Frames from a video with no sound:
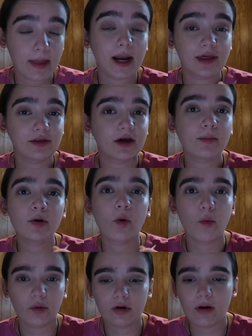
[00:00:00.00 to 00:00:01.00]
and then I think I'm going to
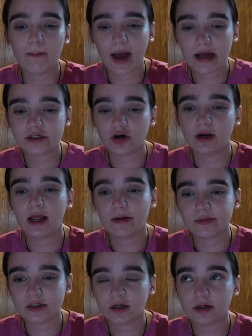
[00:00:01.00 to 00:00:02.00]
order a batch on
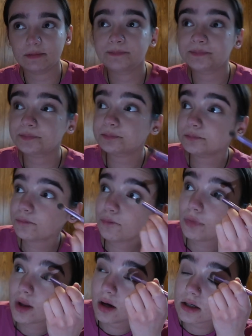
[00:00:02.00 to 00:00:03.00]
Amazon
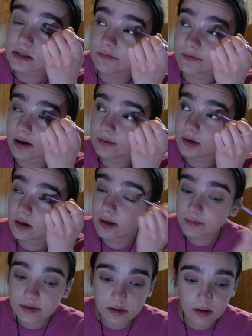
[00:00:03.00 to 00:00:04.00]
because I found it on
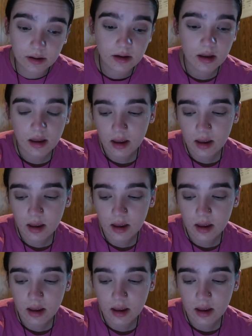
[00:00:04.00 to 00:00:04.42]
Amazon.